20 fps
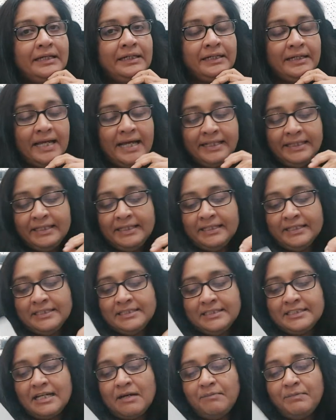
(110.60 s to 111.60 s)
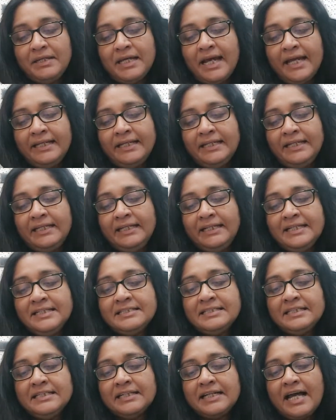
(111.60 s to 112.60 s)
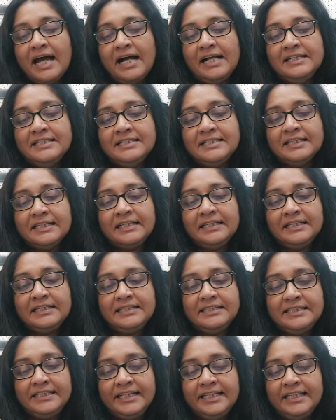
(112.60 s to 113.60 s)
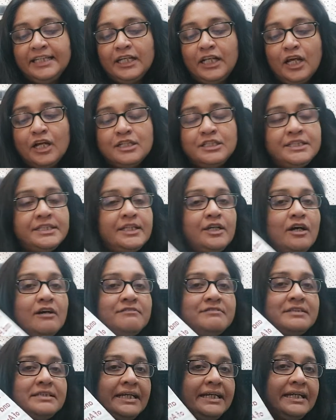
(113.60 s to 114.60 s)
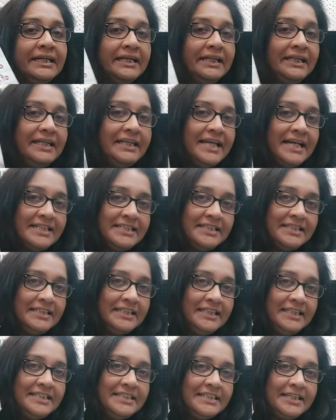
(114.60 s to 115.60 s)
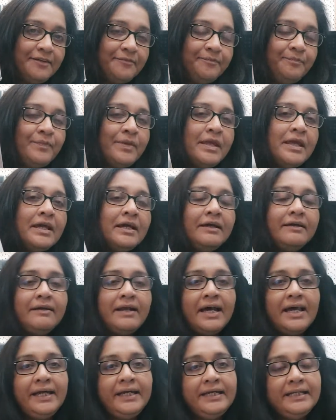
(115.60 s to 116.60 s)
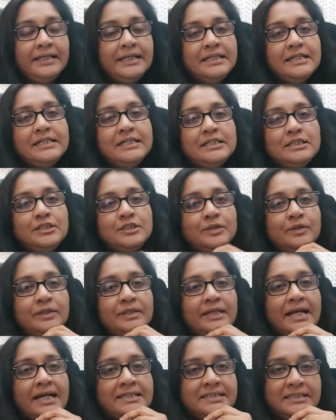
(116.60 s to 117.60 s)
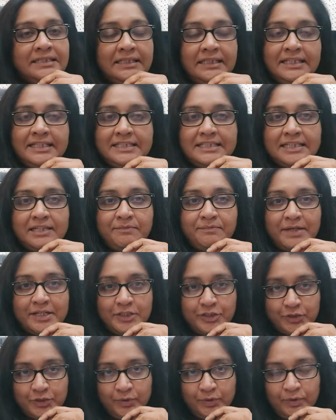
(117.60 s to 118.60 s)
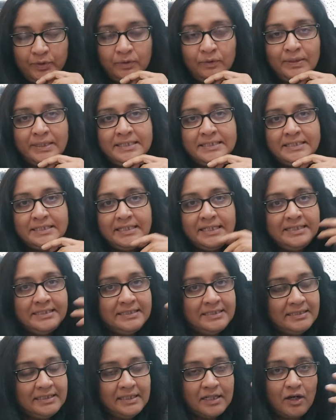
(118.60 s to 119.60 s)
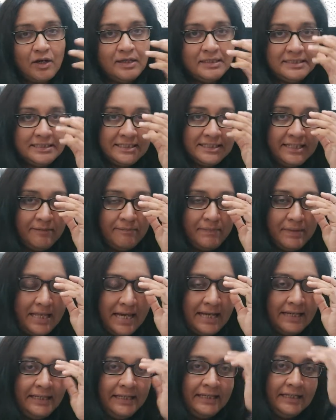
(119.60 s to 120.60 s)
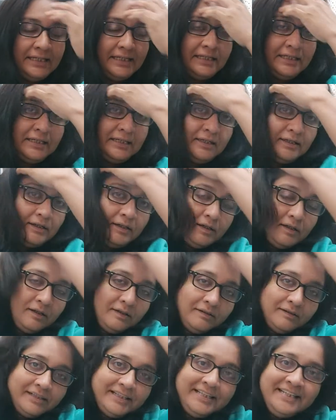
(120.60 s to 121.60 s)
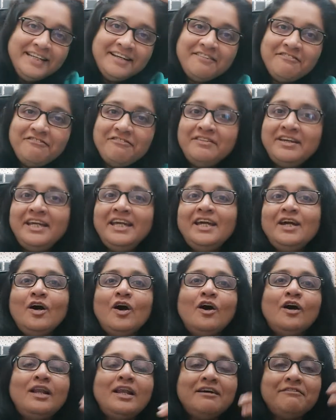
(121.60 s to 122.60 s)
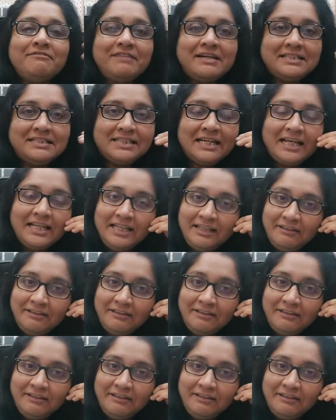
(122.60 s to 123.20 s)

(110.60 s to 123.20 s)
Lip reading: and the subtitle is A Cultural Genealogy of Sinhala Nationalism. Right, so nationalism, as you know, it's a concept that in a way all of us are